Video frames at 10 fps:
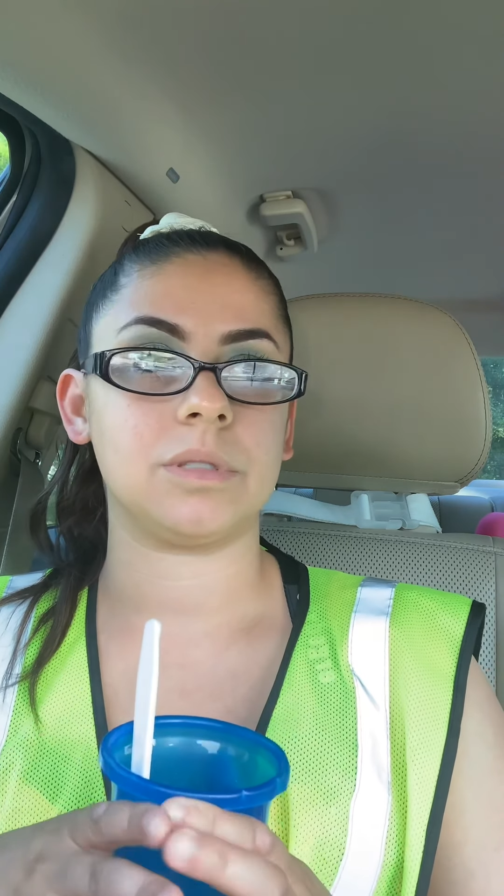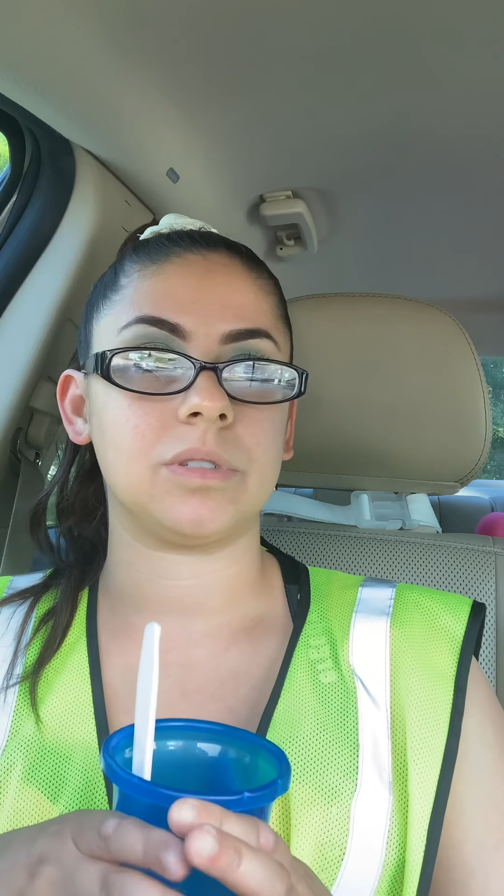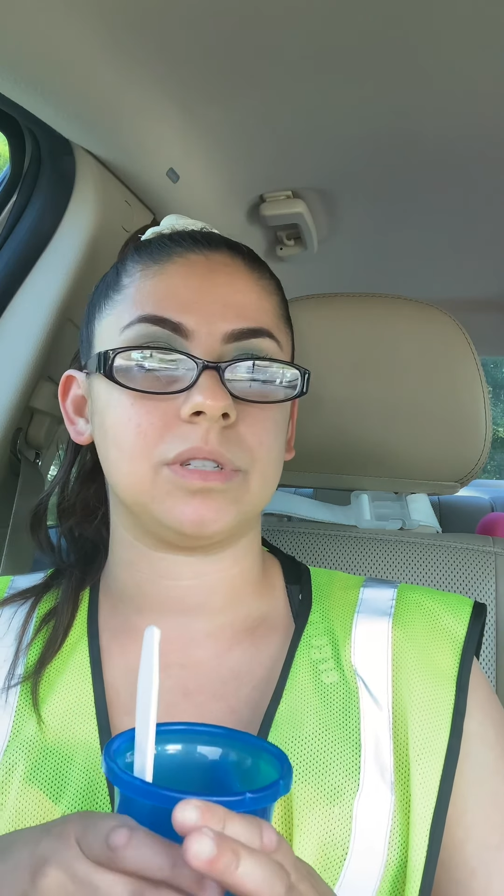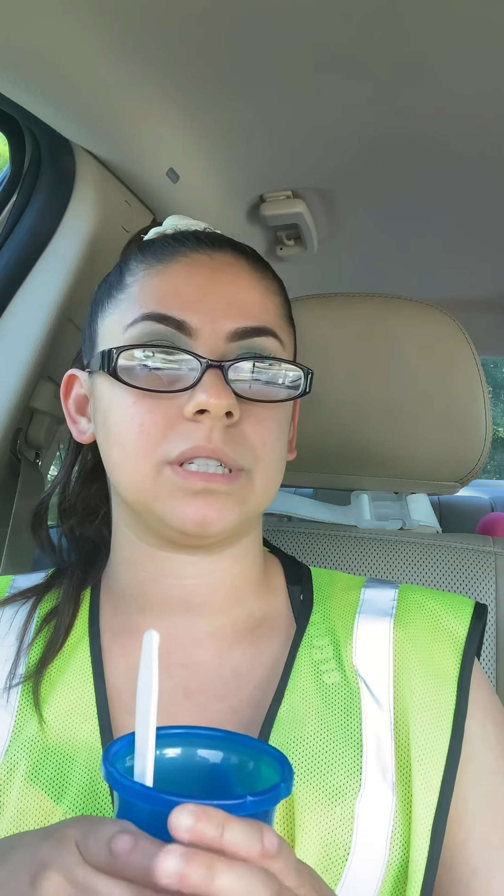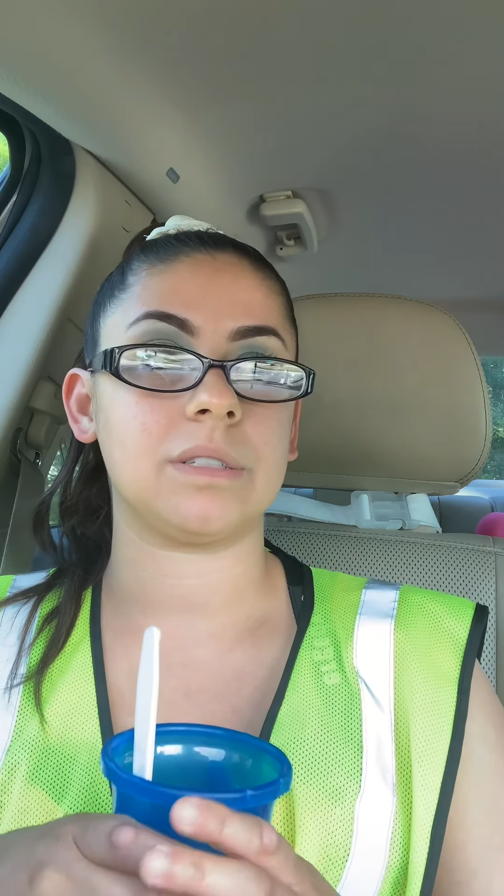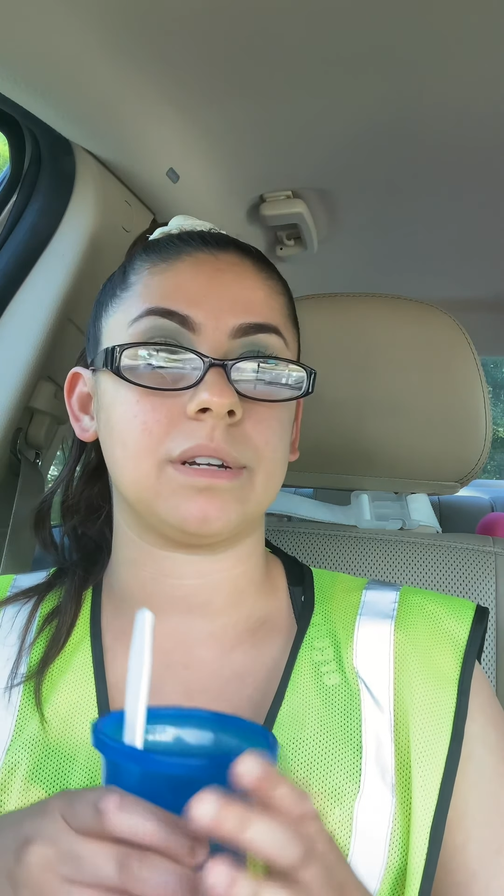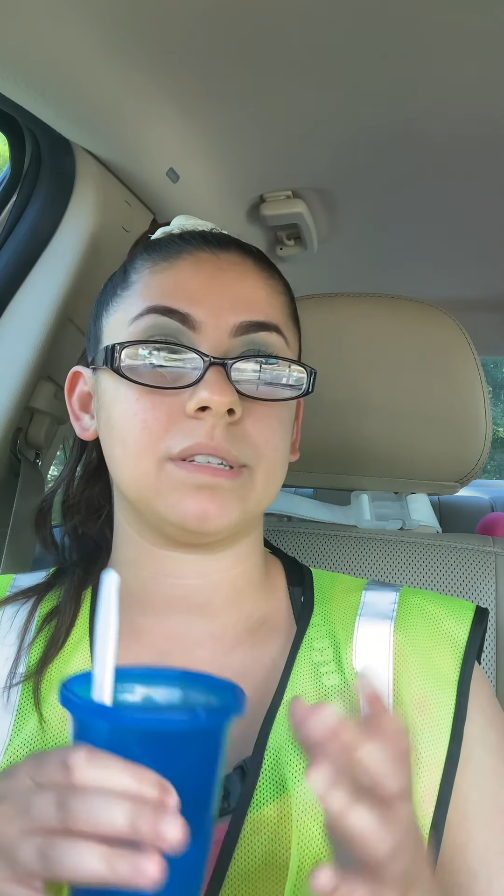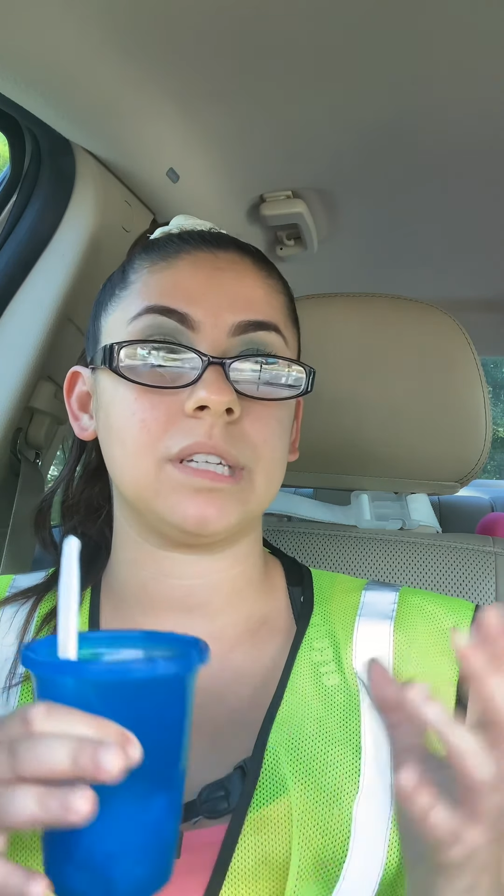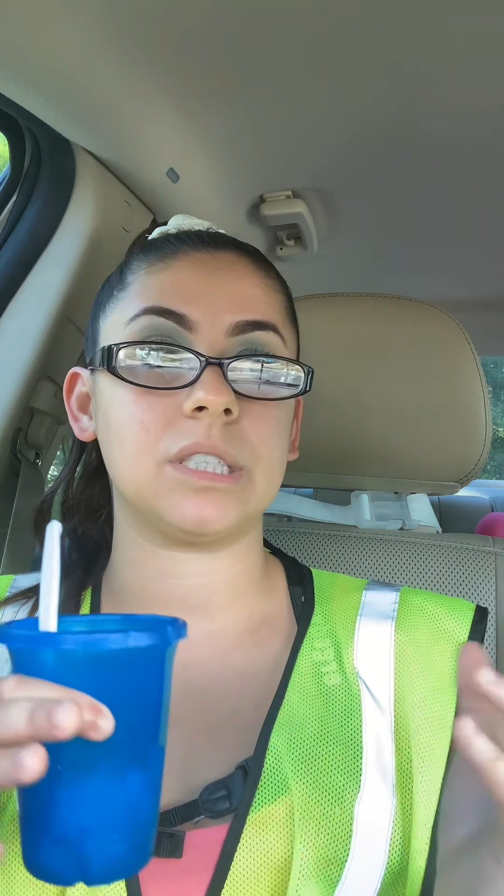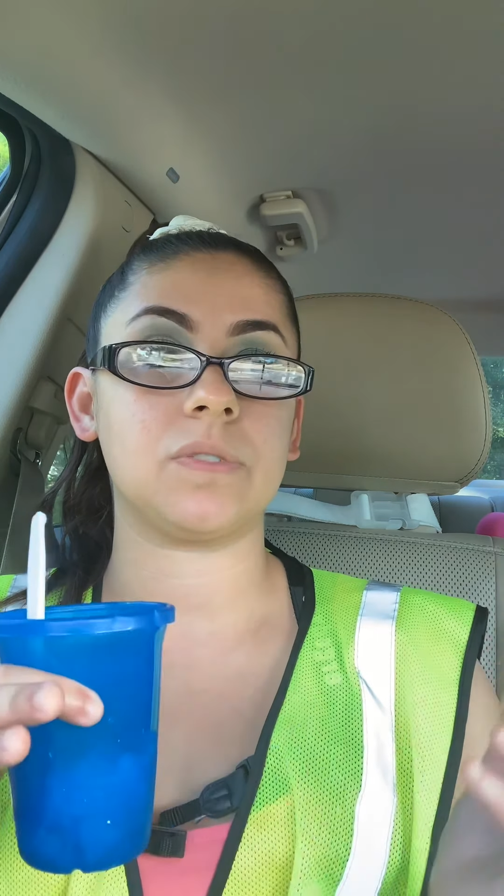So
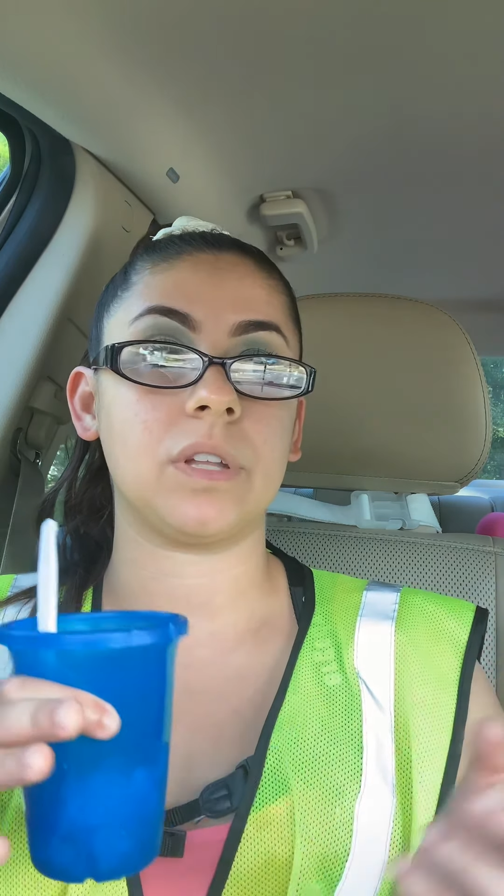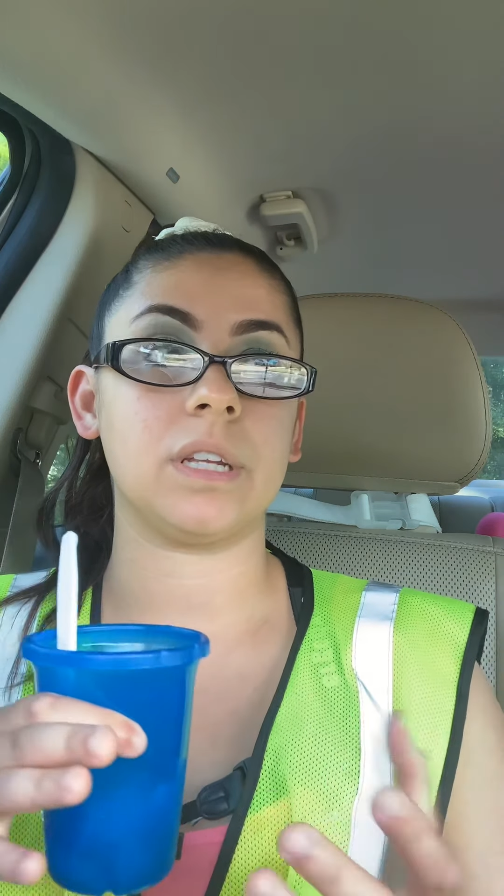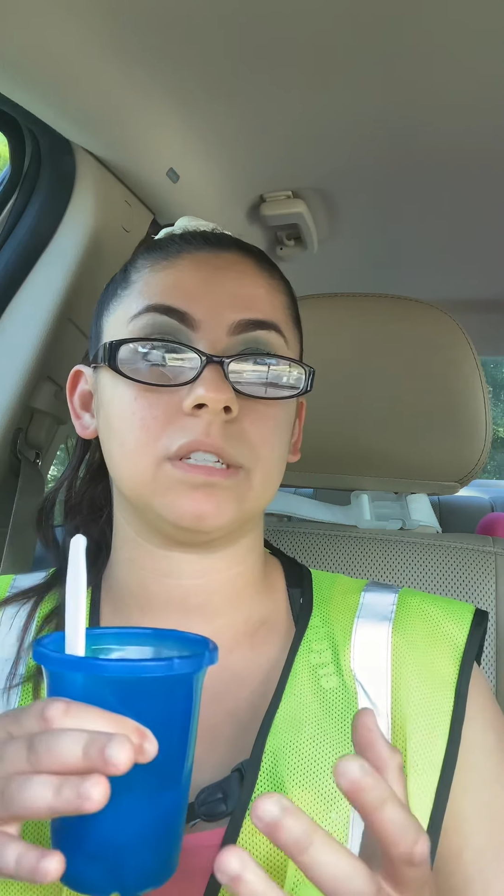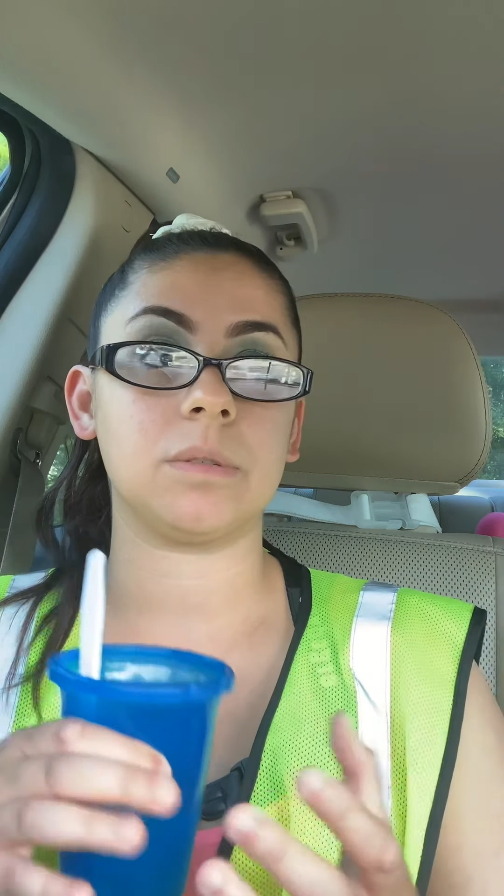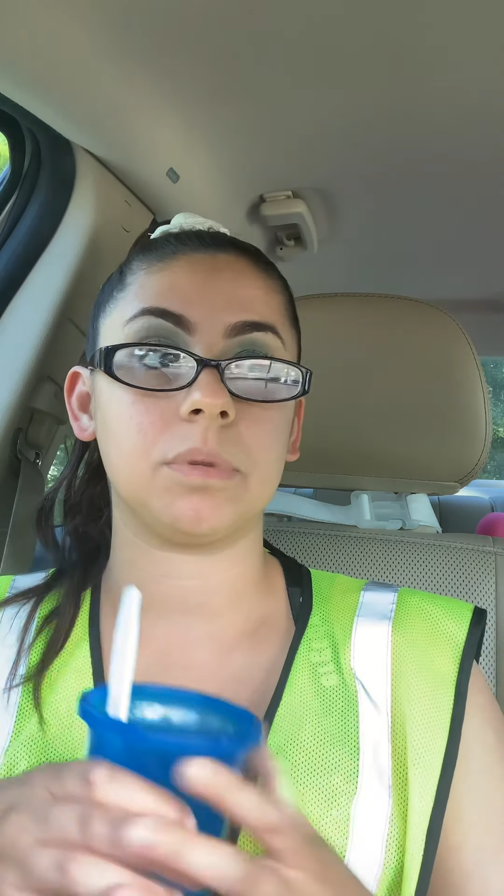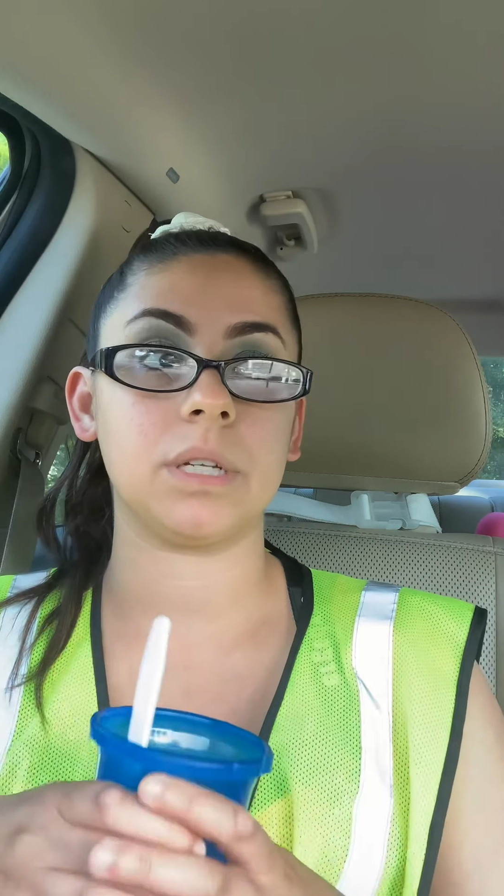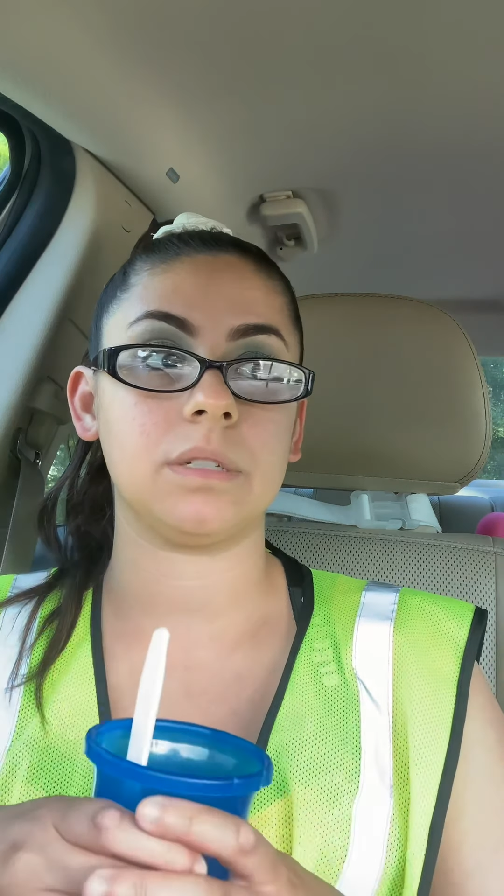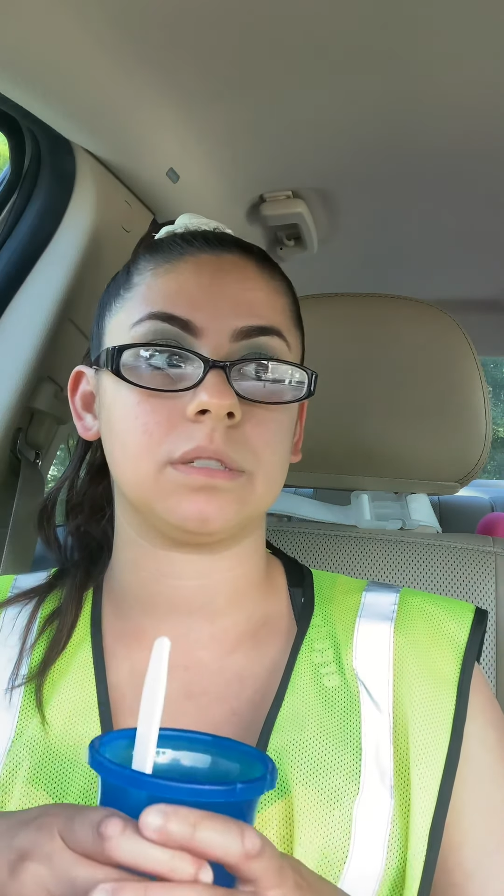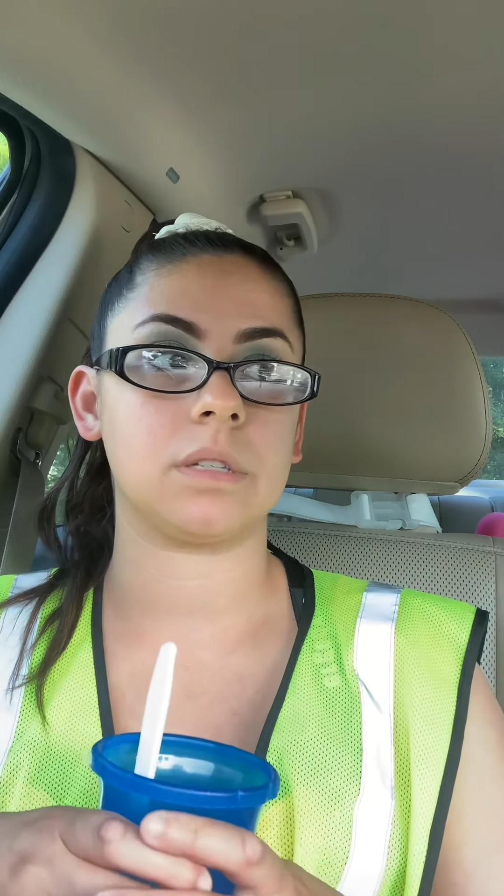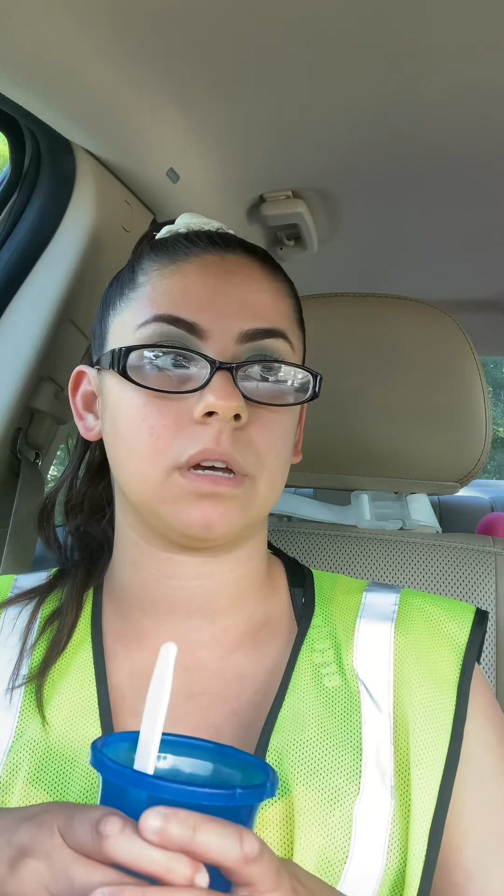everything is falling into
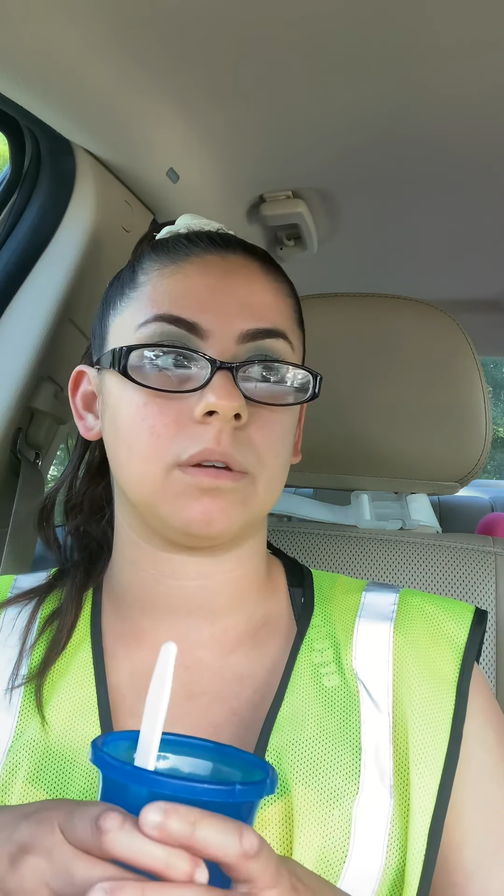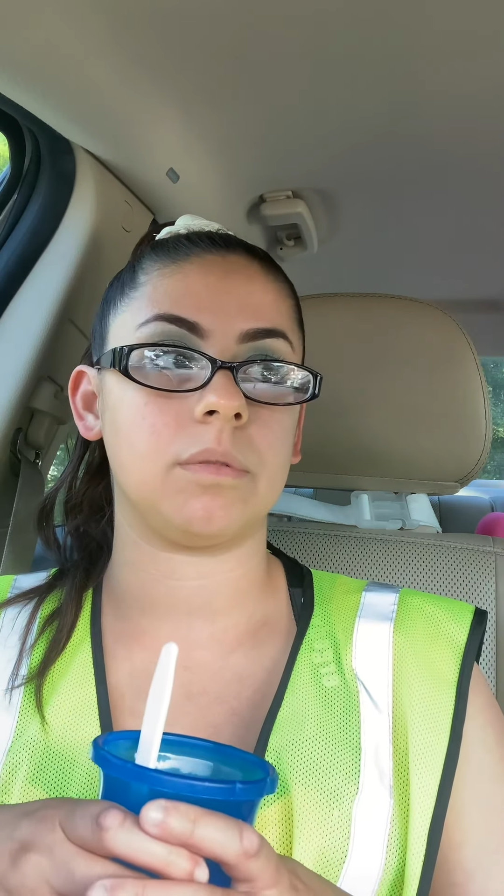place.